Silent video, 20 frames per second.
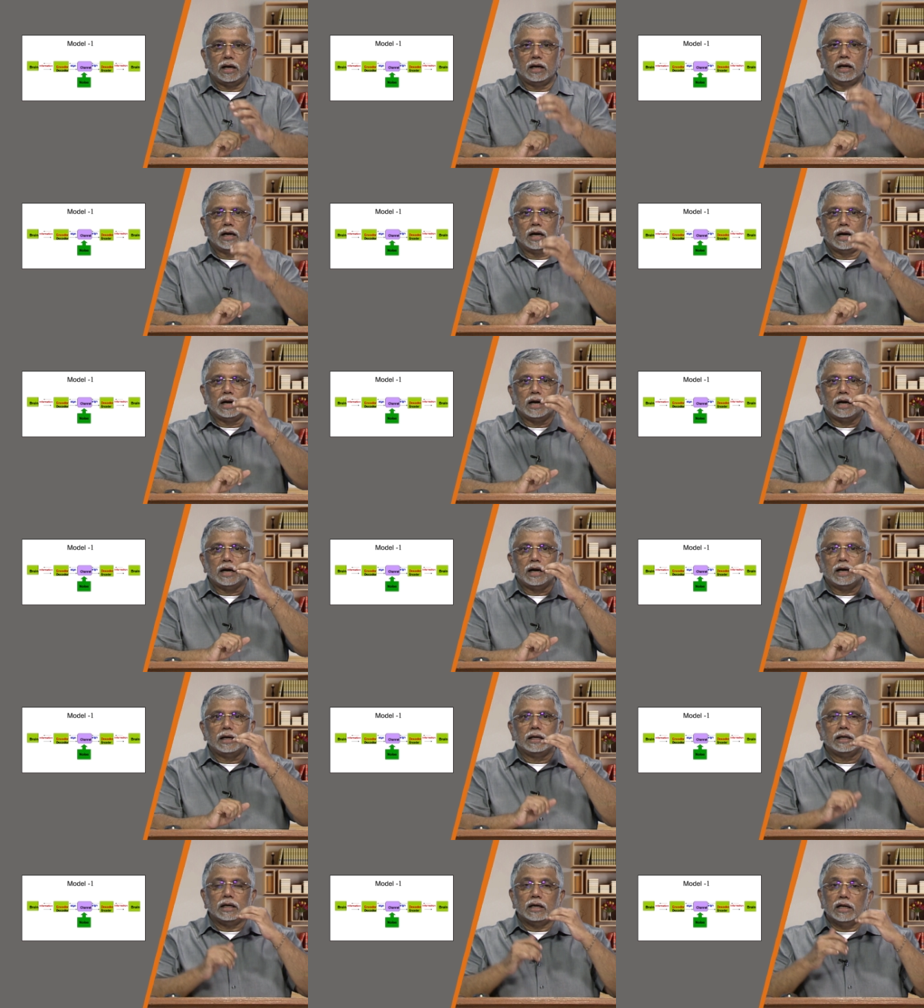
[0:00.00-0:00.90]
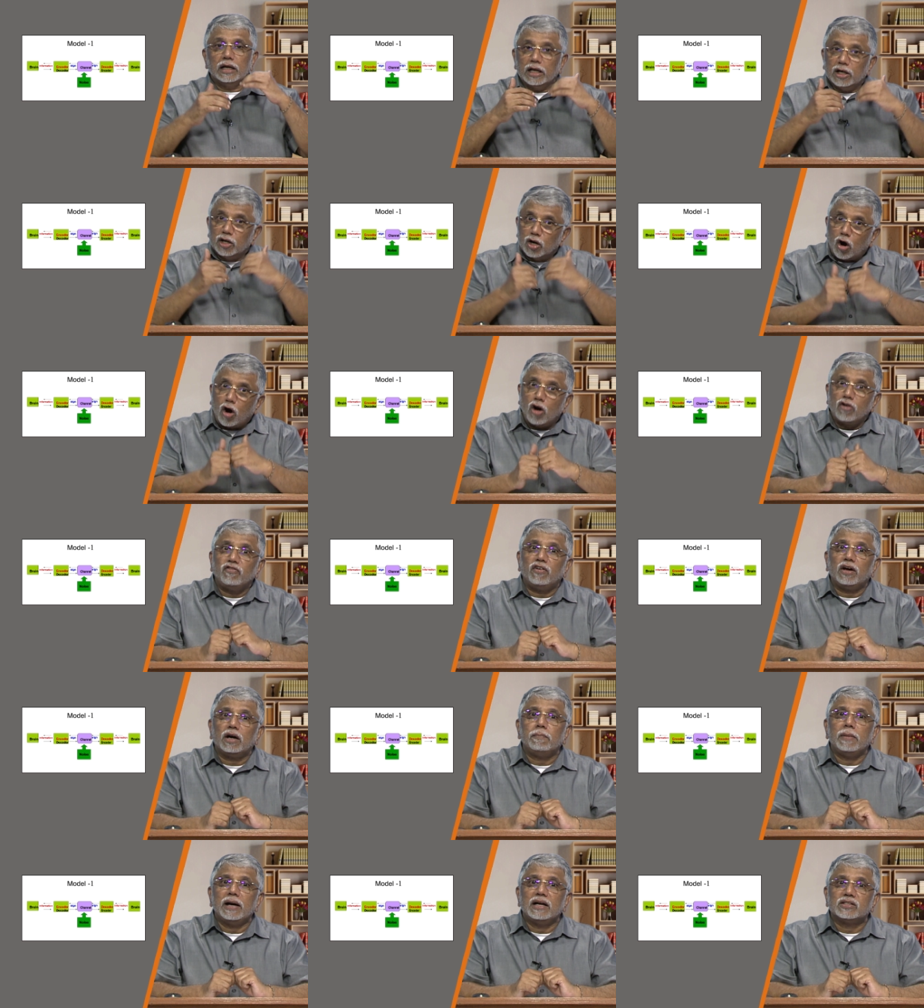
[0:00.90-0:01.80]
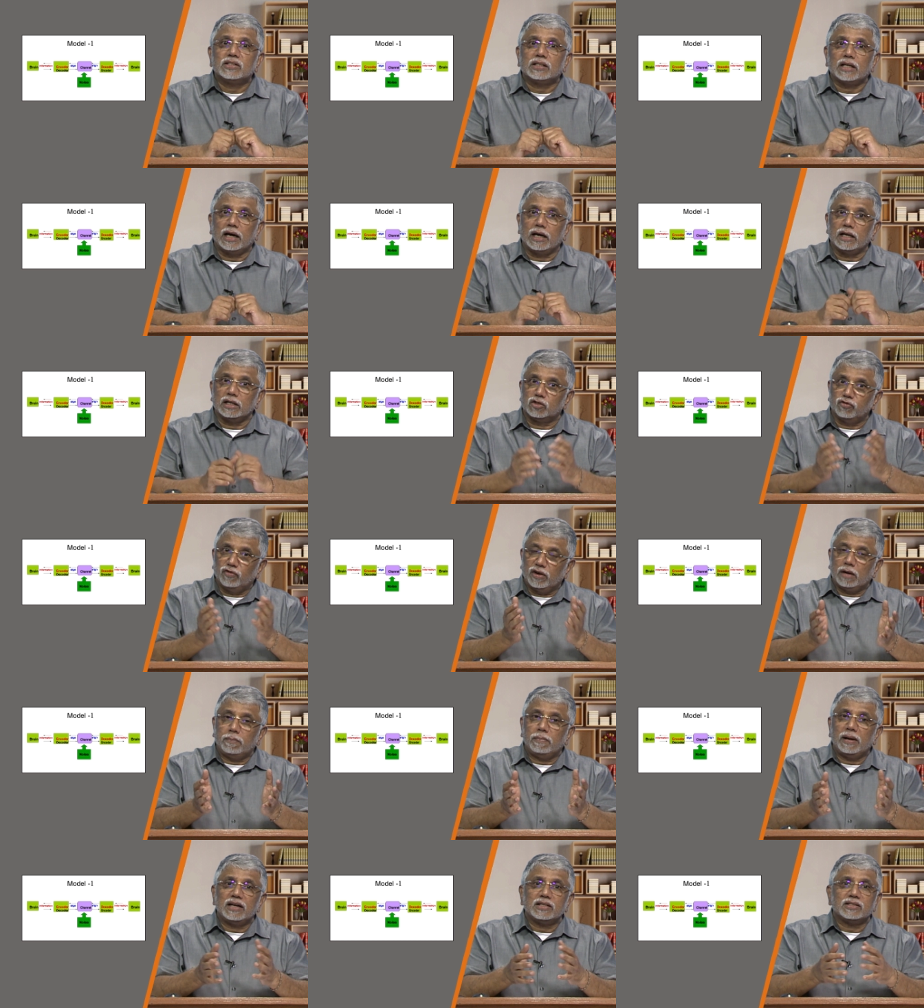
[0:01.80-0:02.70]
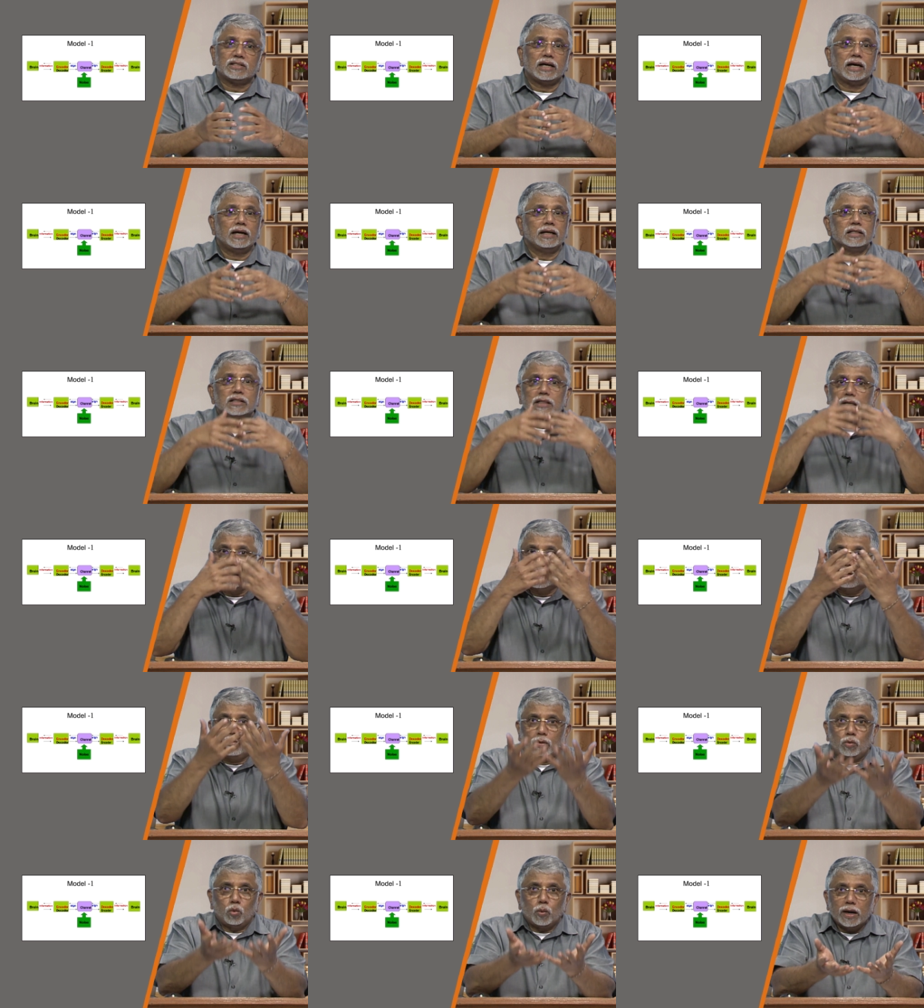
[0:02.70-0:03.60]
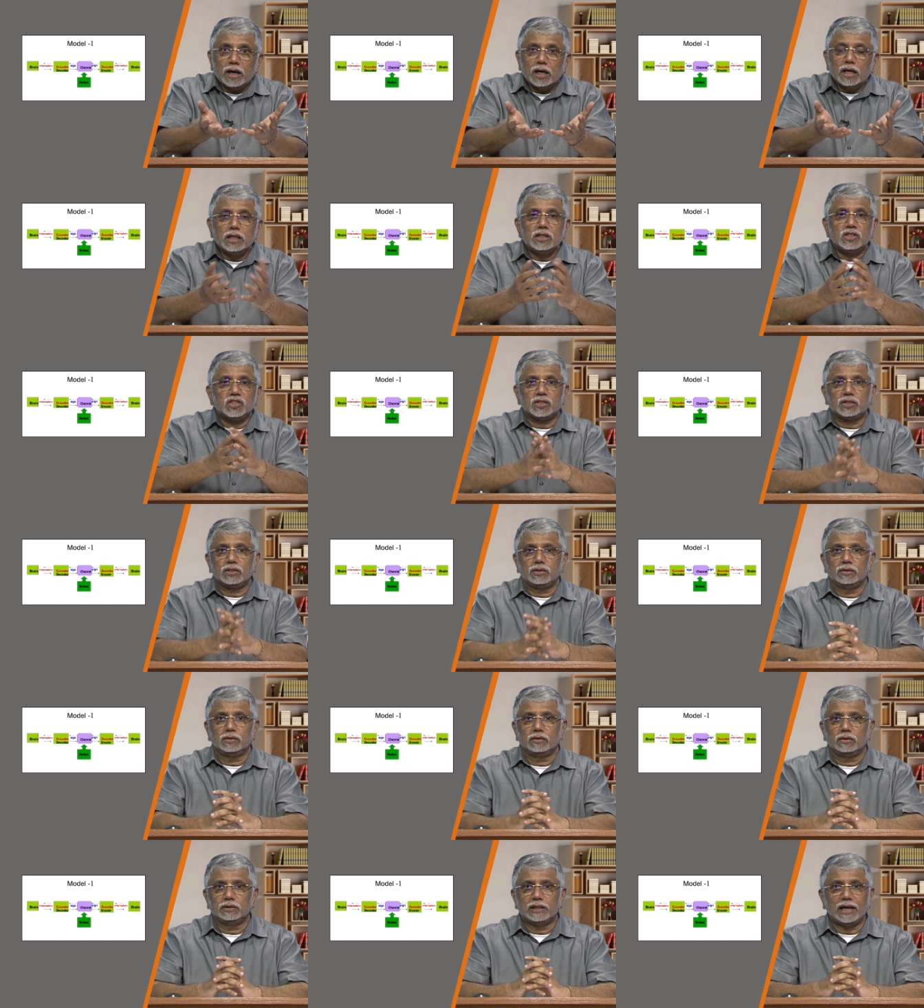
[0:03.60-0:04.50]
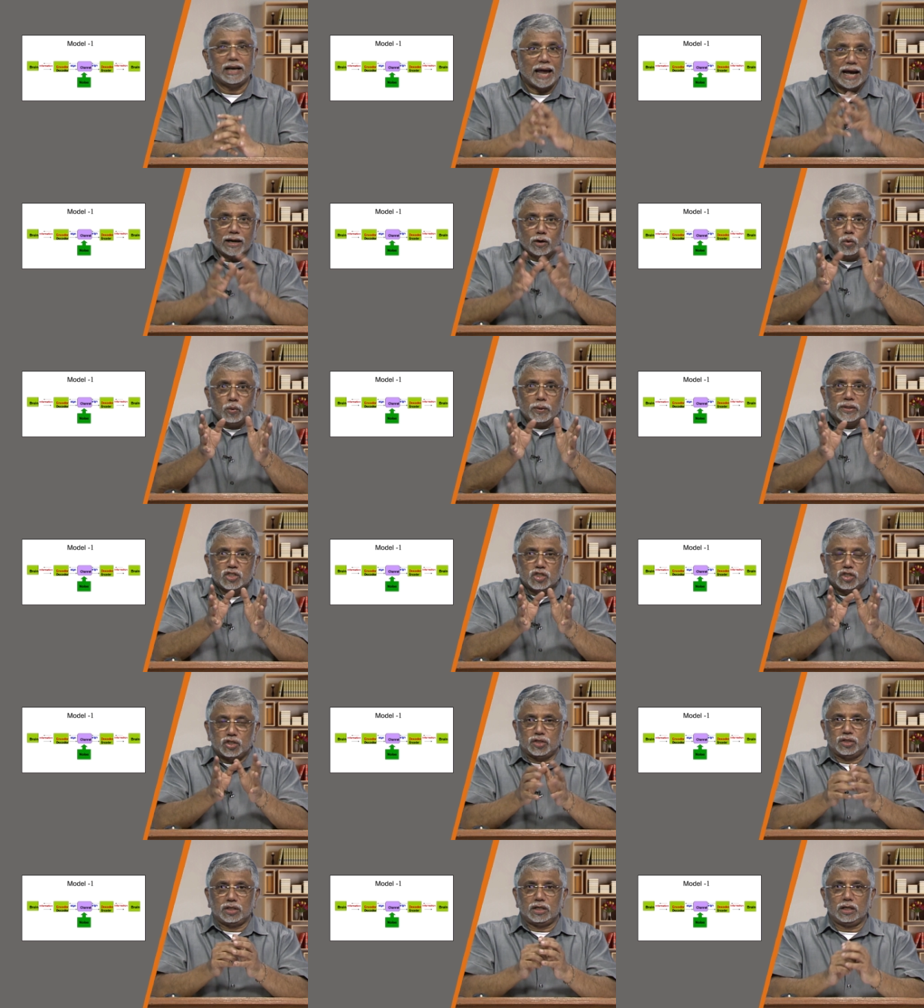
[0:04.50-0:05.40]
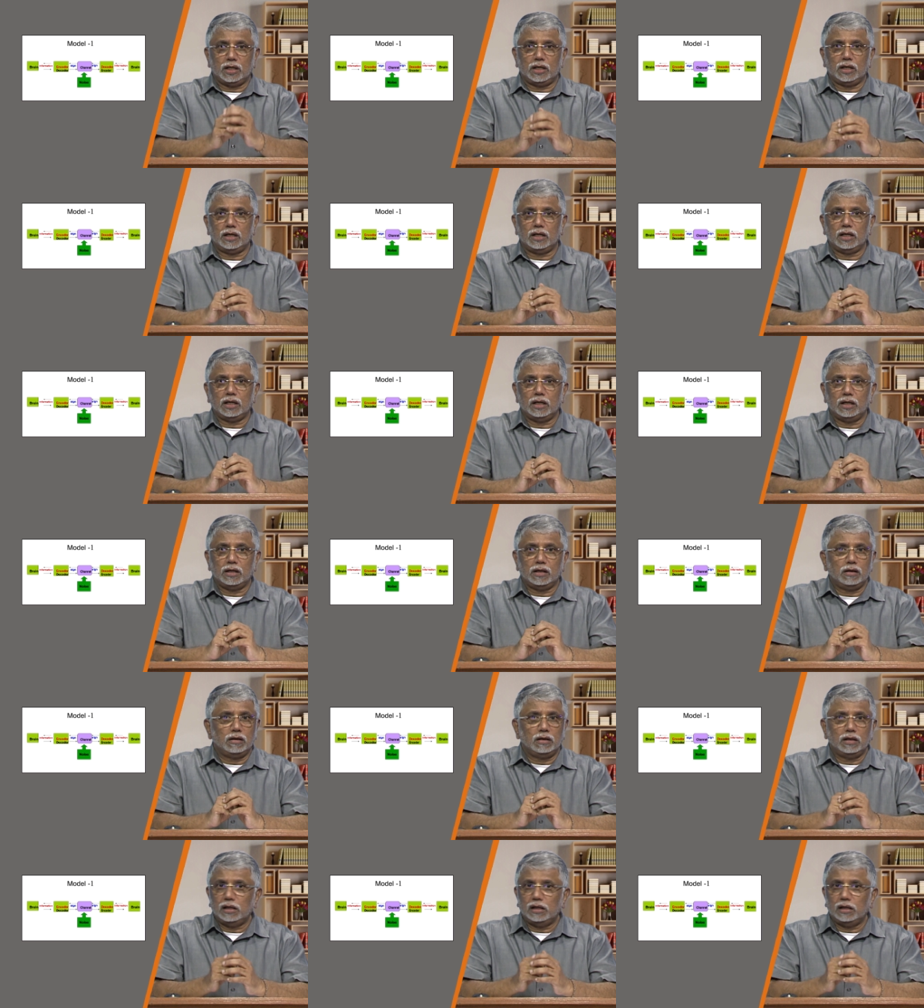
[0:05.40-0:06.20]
Uh, non-verbal signs, verbal signs are our words, the language uh,